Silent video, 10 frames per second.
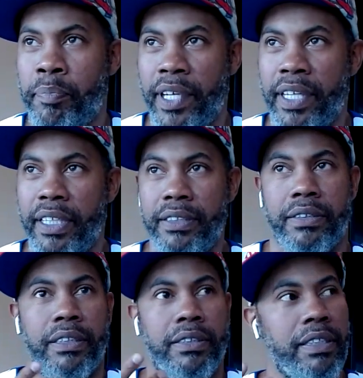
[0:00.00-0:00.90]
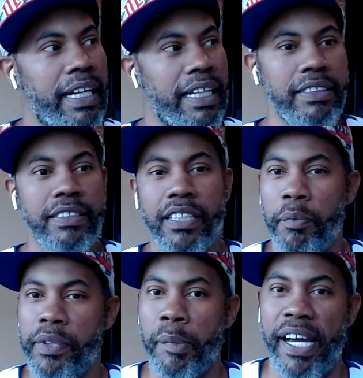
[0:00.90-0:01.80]
but it's, it's I guess it's
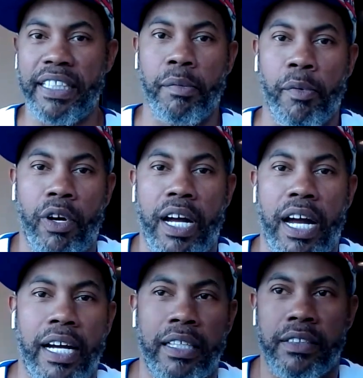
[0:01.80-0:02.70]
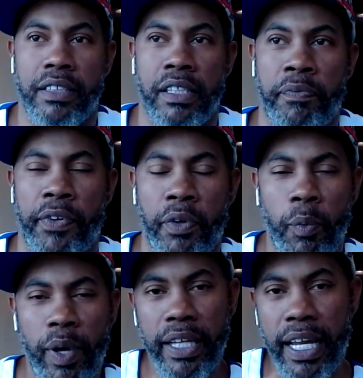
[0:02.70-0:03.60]
something with the basketball guys from the
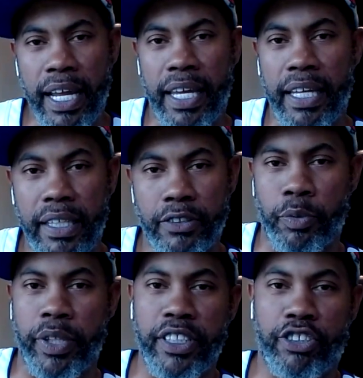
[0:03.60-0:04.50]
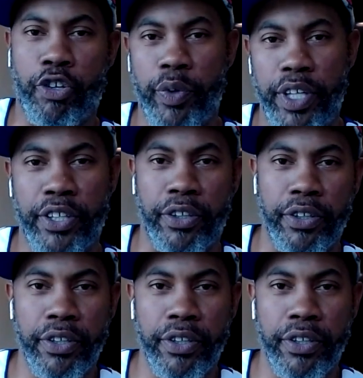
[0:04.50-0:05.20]
way that it is with his career.